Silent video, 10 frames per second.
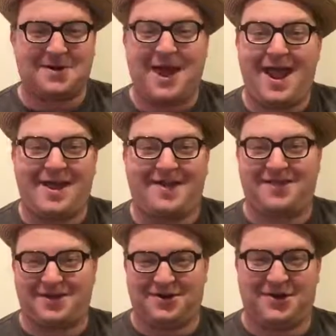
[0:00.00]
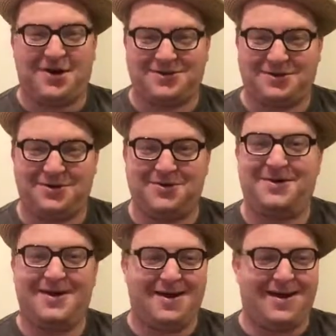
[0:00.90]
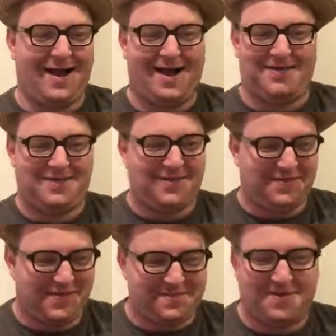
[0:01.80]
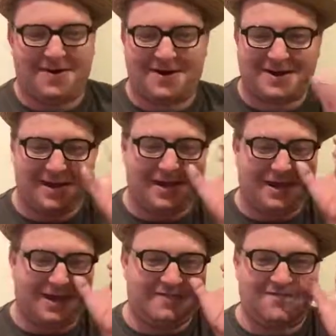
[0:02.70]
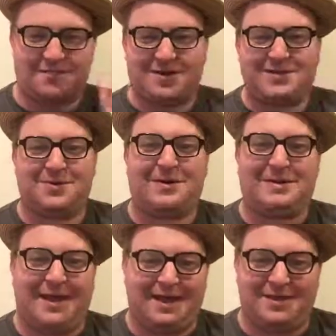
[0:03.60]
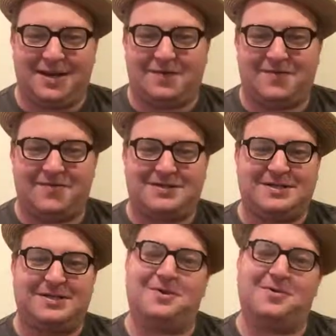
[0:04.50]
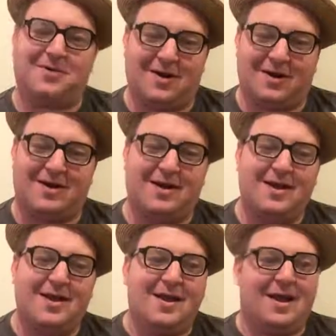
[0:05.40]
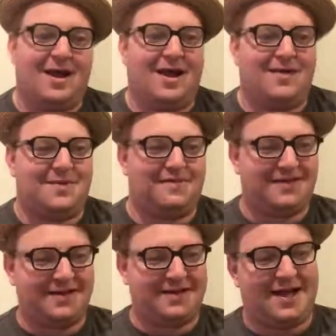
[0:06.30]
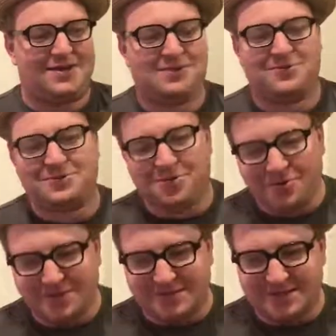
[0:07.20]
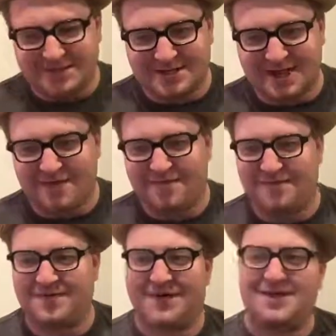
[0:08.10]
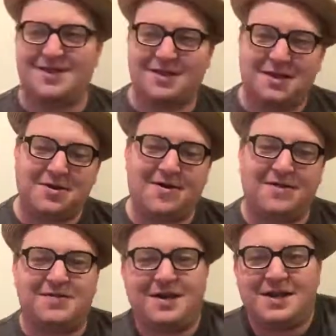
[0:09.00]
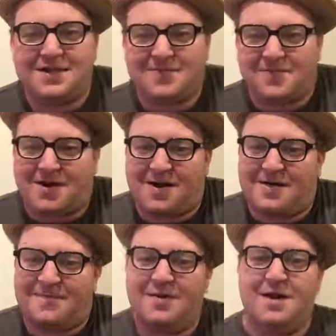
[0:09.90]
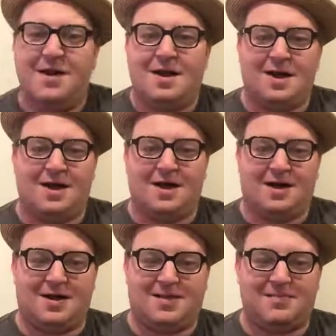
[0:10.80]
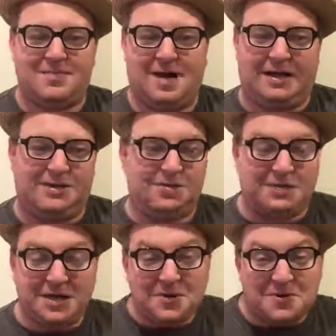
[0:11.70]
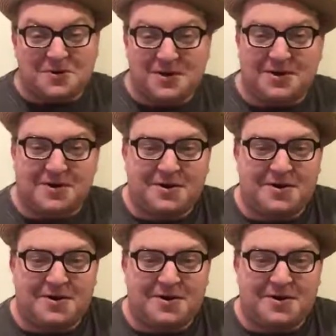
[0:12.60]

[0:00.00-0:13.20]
I've done it all too. Theme park gig. I've worked in Orlando. I've worked in New York. I've done national tours of stuff. I've done theater. I've done improv. I do dinner theater.